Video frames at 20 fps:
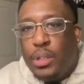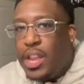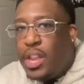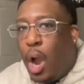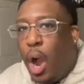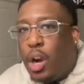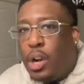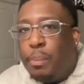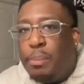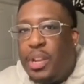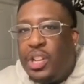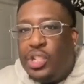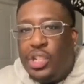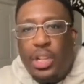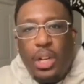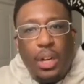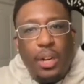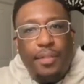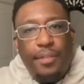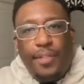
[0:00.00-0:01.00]
Y'all could be
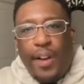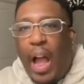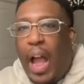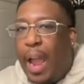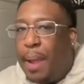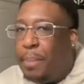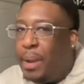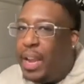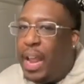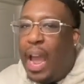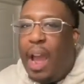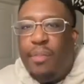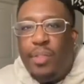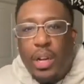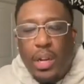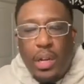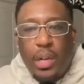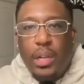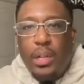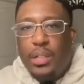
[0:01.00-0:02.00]
chilling, vibing, having a
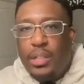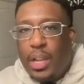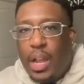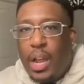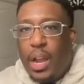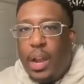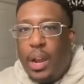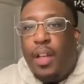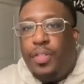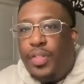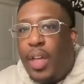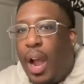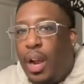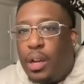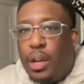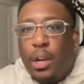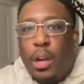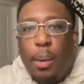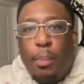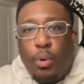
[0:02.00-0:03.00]
good time. A thought could
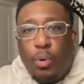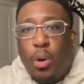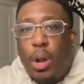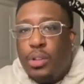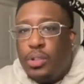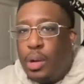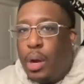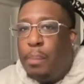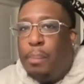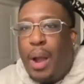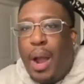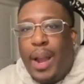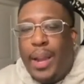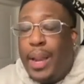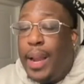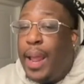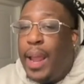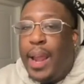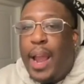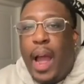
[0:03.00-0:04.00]
come across her mind that
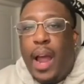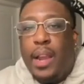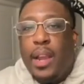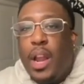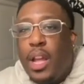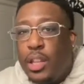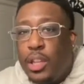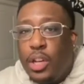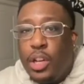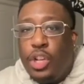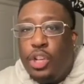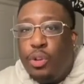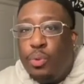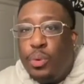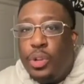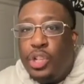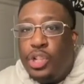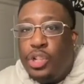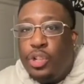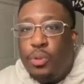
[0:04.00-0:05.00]
ain't got nothing to do
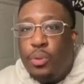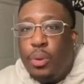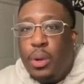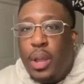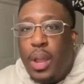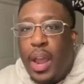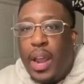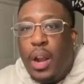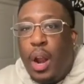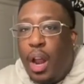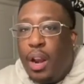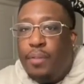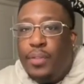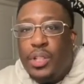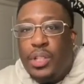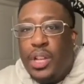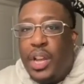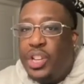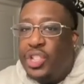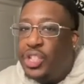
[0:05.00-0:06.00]
with you, and all of a
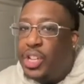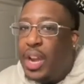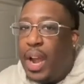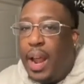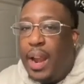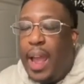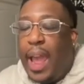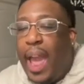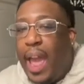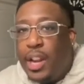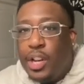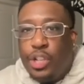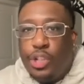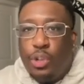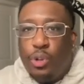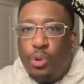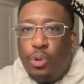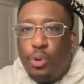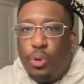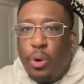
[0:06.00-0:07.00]
sudden she got an
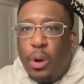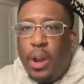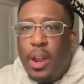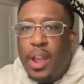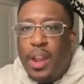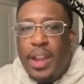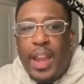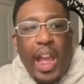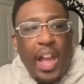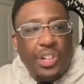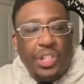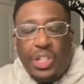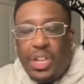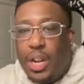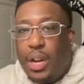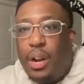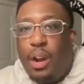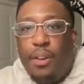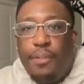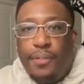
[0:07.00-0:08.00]
attitude or now she in
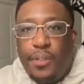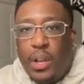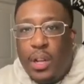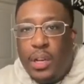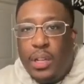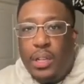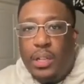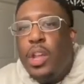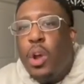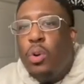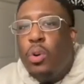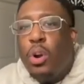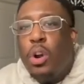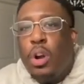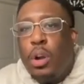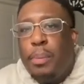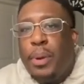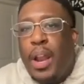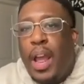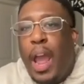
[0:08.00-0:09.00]
her feelings. Your girl could
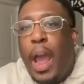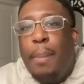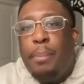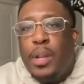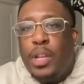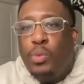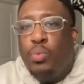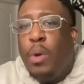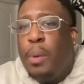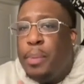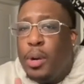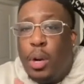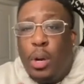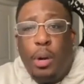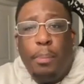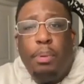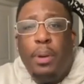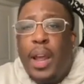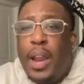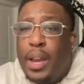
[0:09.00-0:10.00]
be the happiest woman on the
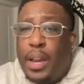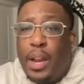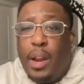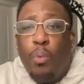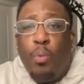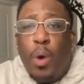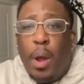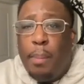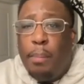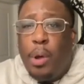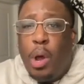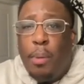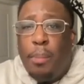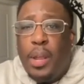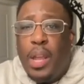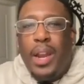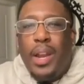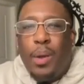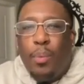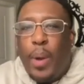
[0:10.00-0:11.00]
planet in one moment
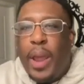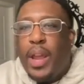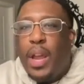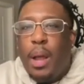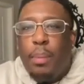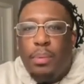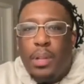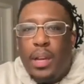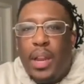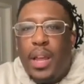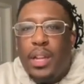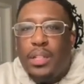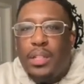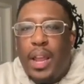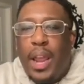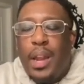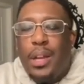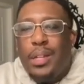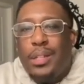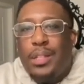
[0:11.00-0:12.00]
and then wake up the next day
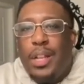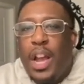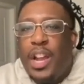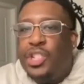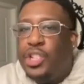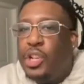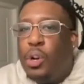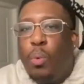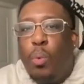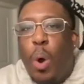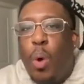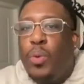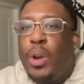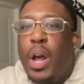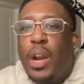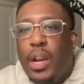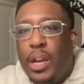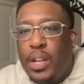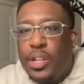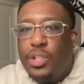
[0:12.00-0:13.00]
and decide she don't want none
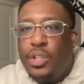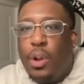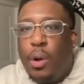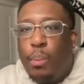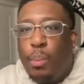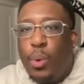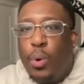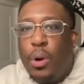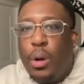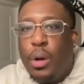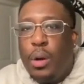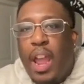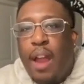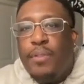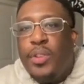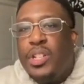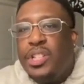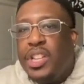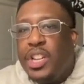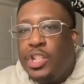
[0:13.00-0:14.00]
of this no more. Every
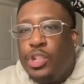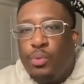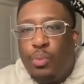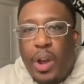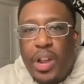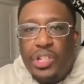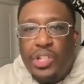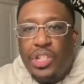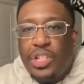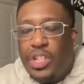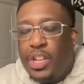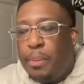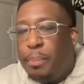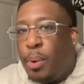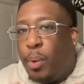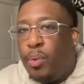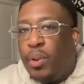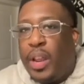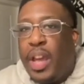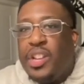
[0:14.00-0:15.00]
situationship or
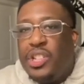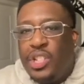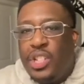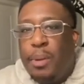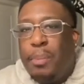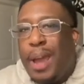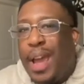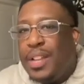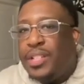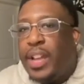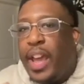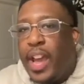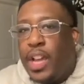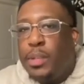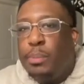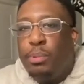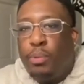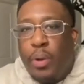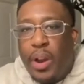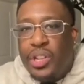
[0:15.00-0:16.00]
relationship has an
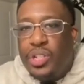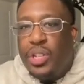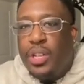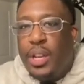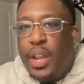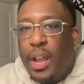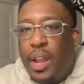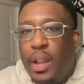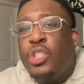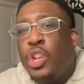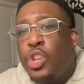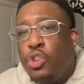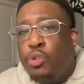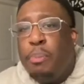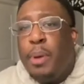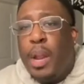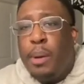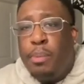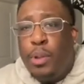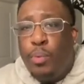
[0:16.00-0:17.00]
expiration date, so you
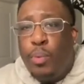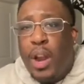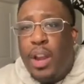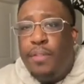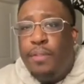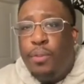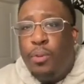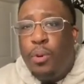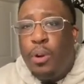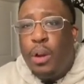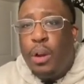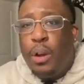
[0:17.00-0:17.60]
better be ready for it.